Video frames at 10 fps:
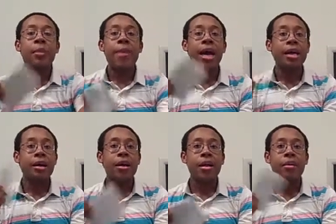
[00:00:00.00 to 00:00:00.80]
Bye,
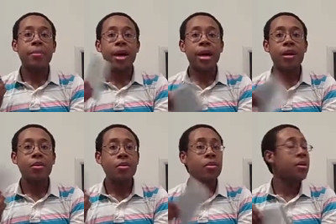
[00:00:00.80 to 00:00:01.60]
y'all.
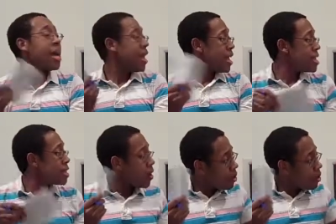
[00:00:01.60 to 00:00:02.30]
Bye. Ooh, it is,